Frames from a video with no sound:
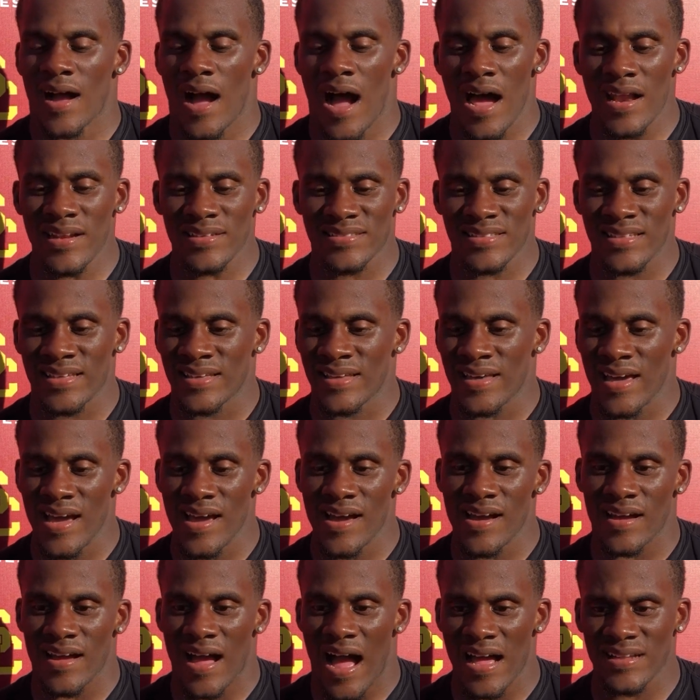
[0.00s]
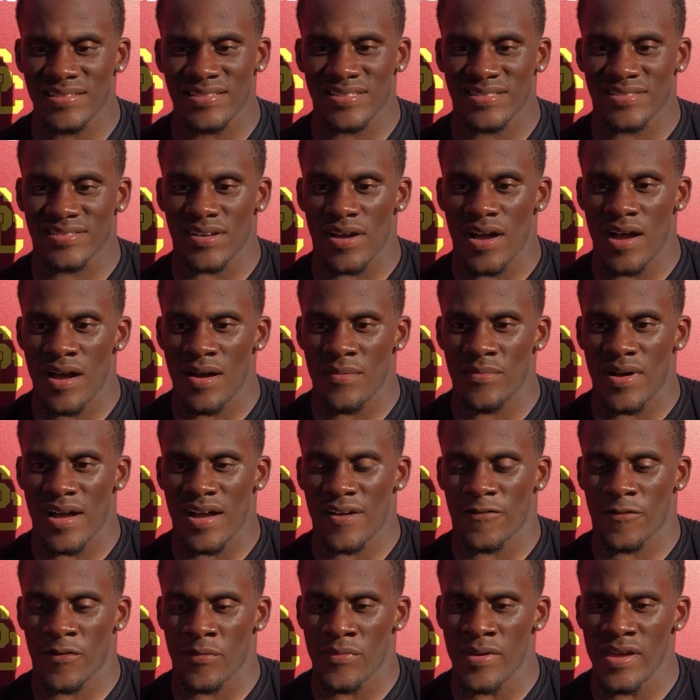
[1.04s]
honestly, yeah. I just,
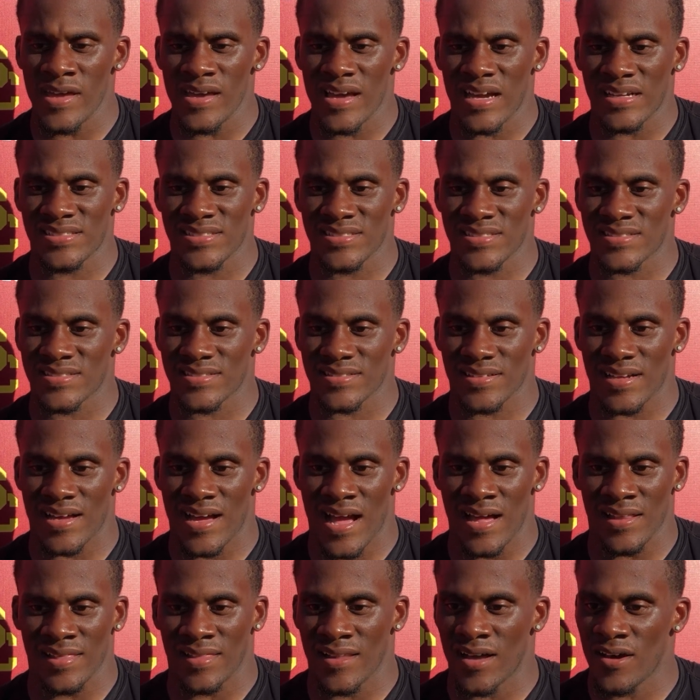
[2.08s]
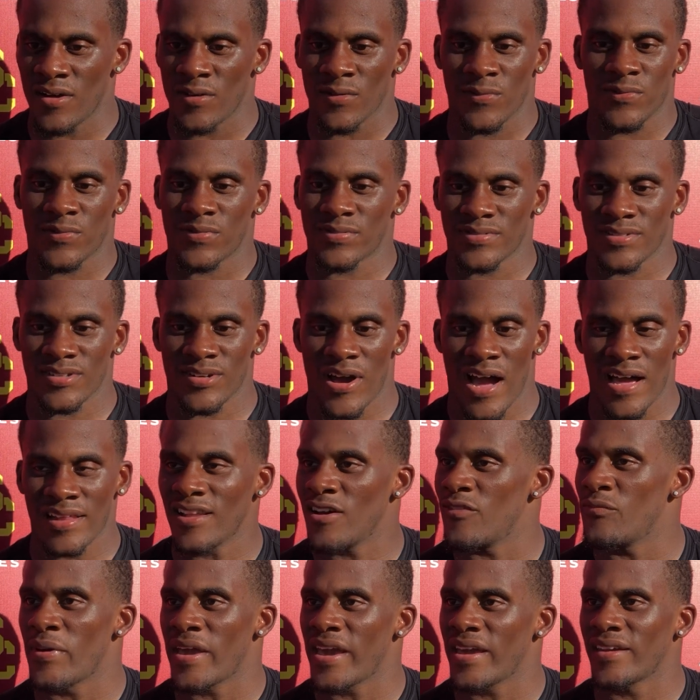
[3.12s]
for me, I love, you know, I
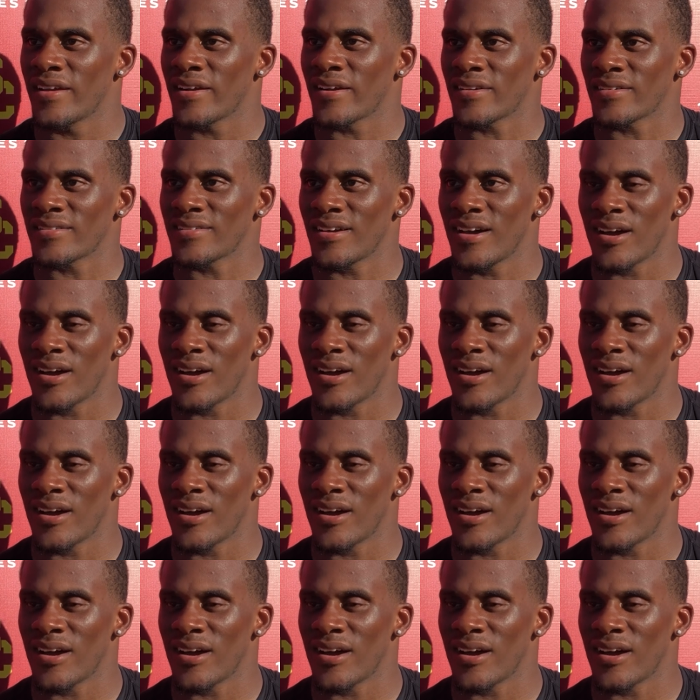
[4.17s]
love being here.